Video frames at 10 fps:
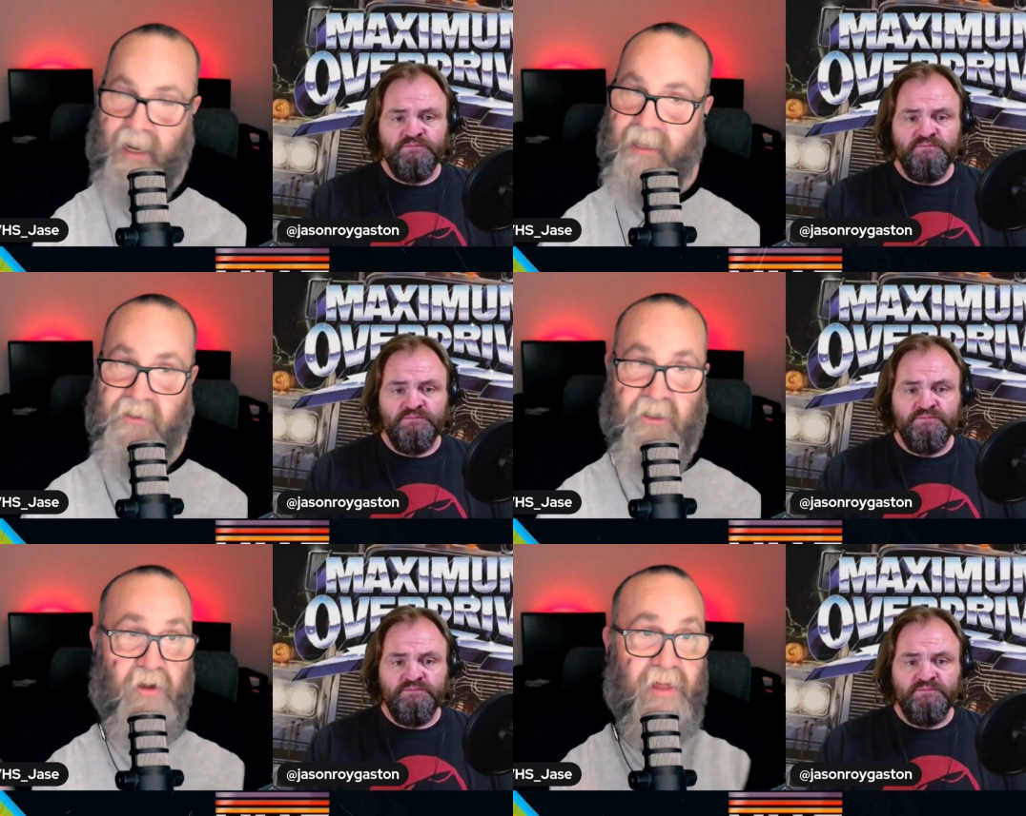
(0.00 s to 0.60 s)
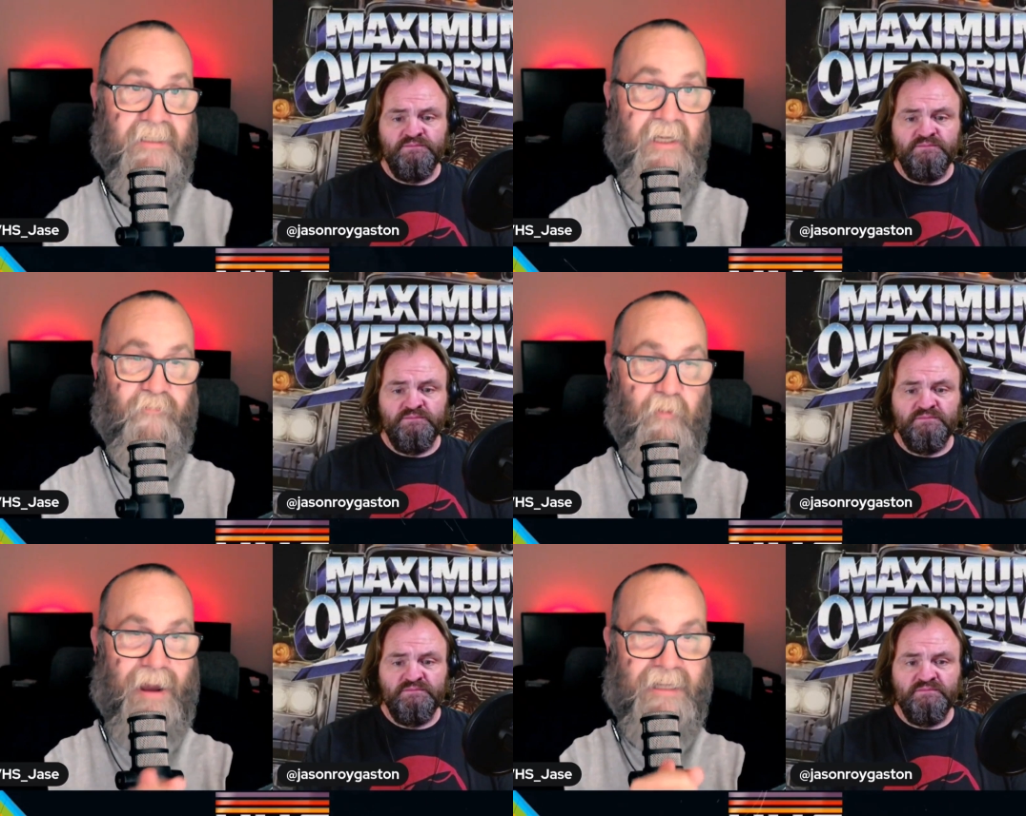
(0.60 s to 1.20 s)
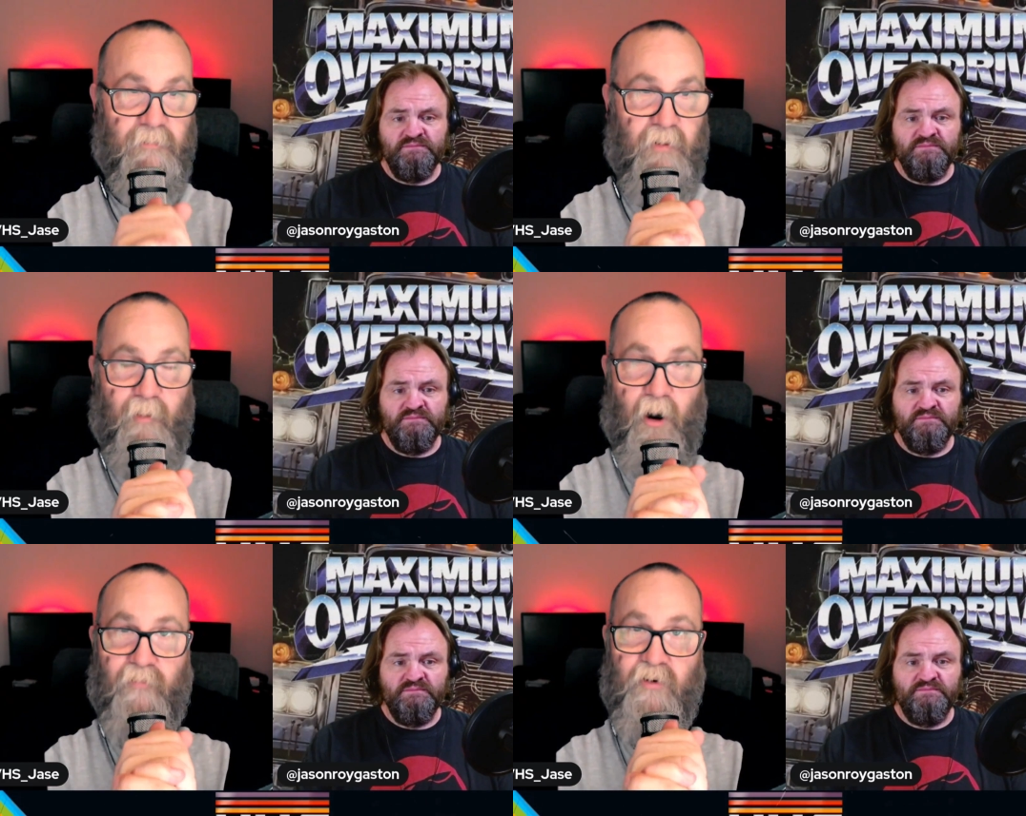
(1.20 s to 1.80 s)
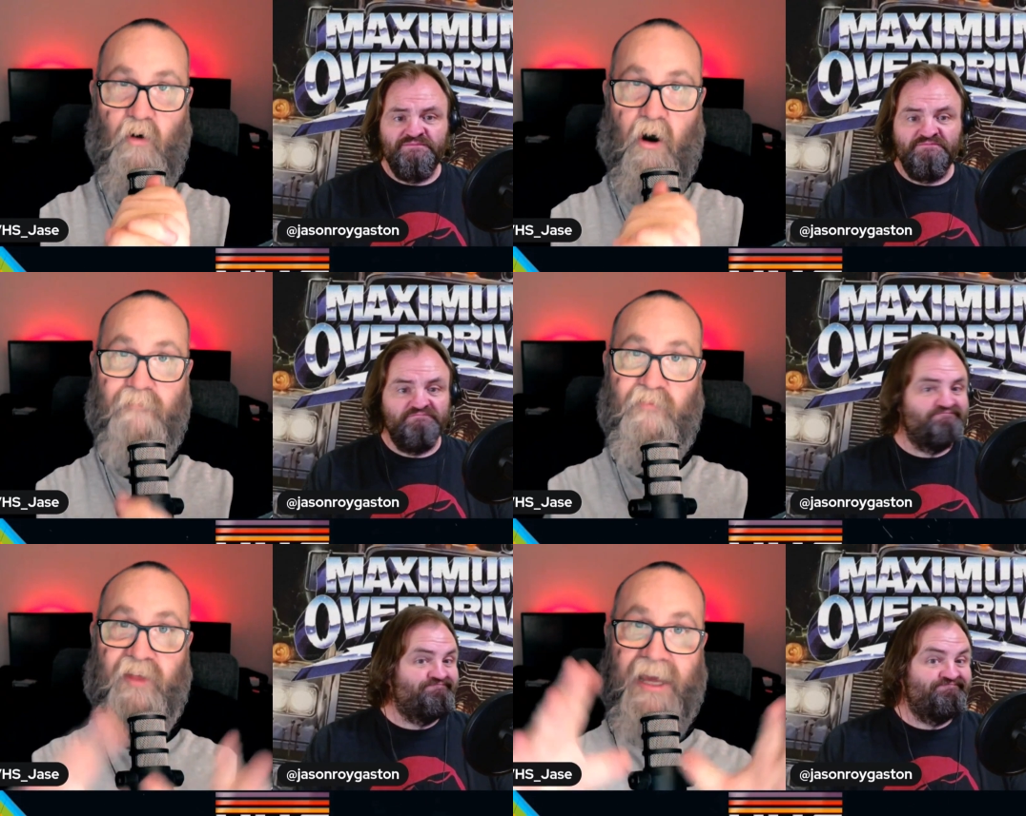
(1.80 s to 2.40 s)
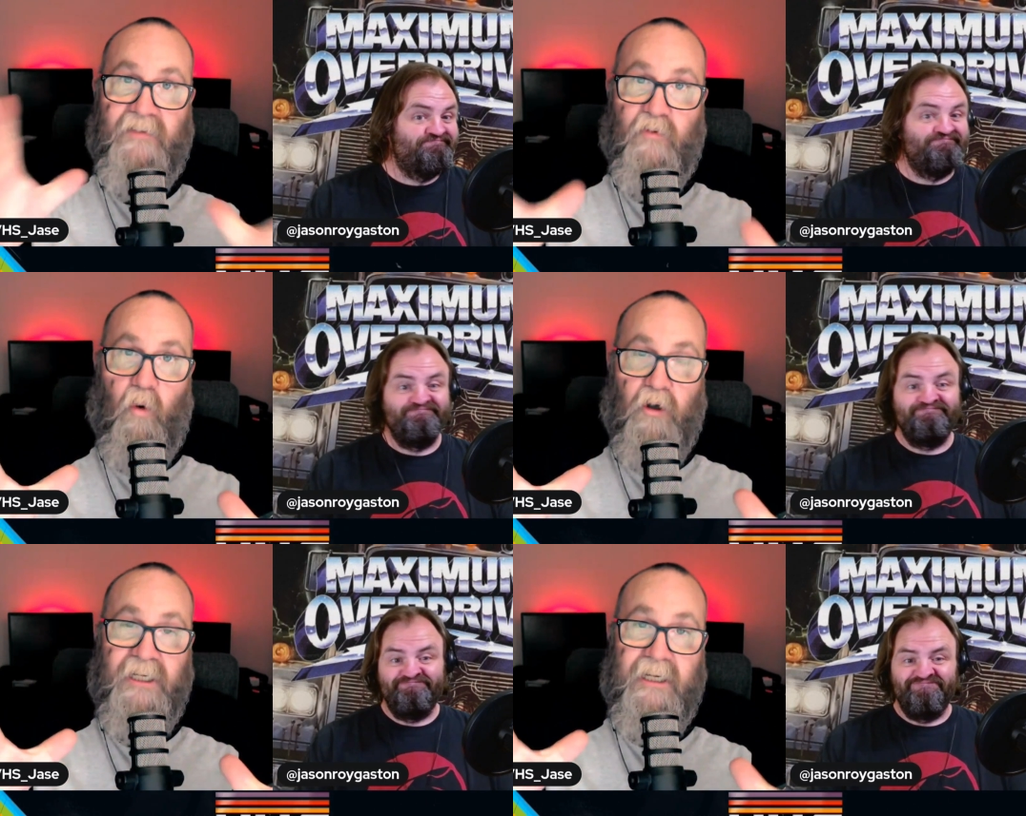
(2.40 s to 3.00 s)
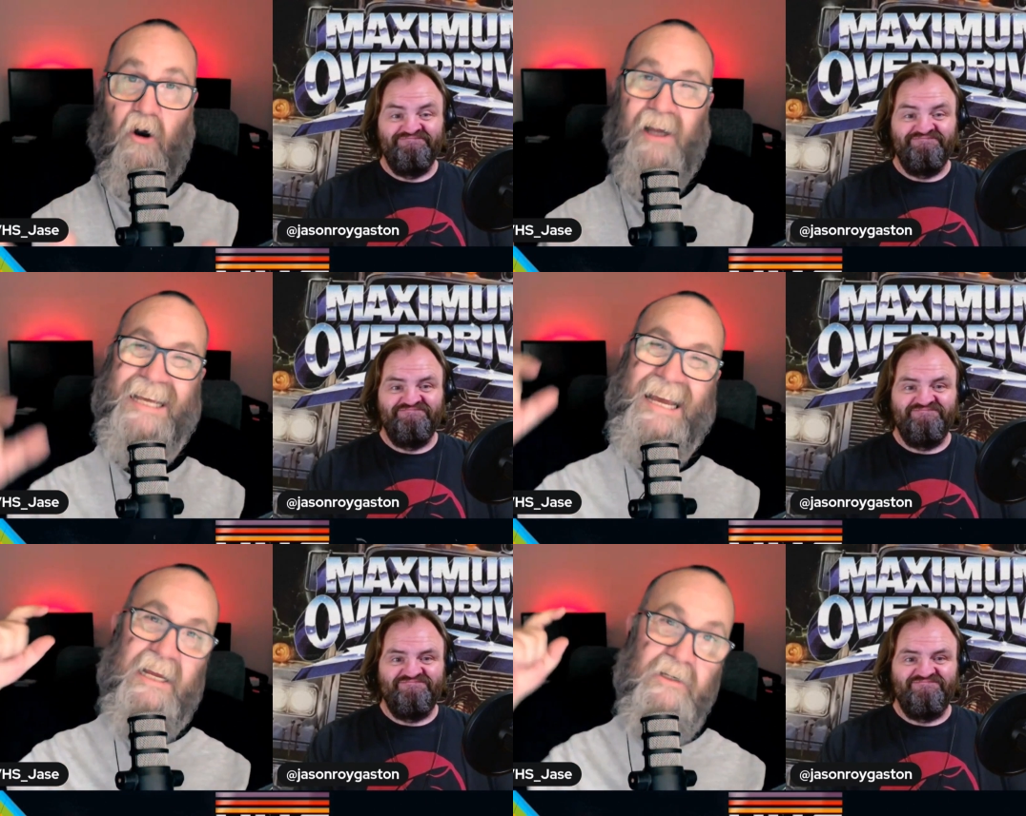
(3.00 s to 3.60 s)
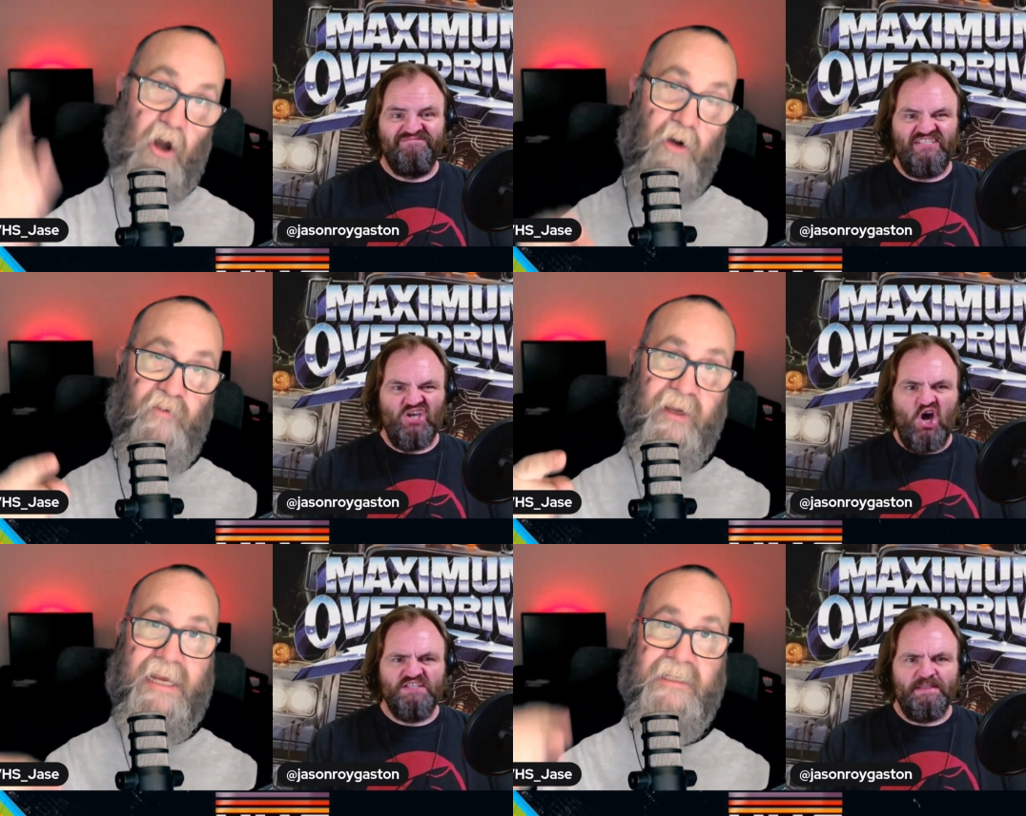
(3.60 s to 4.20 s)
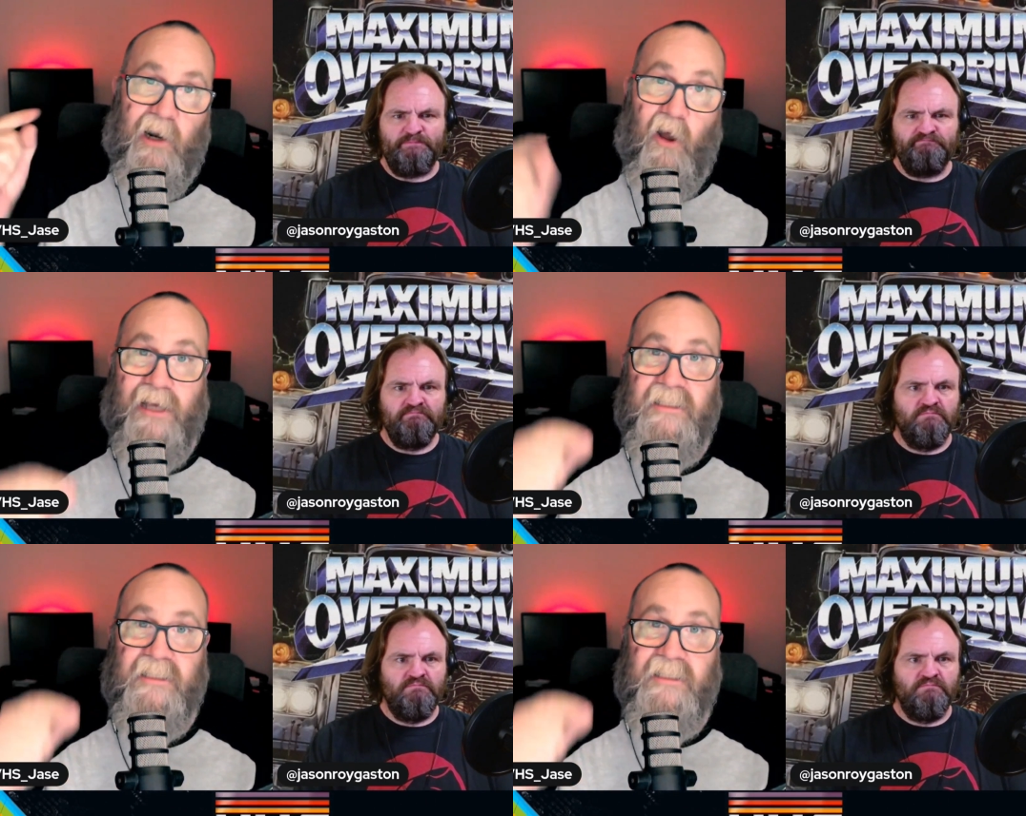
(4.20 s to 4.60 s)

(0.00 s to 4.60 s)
Speaker 1: and so that's it for Maximum Overdrive. Thanks for watching, guys. Don't awesome. forget to like,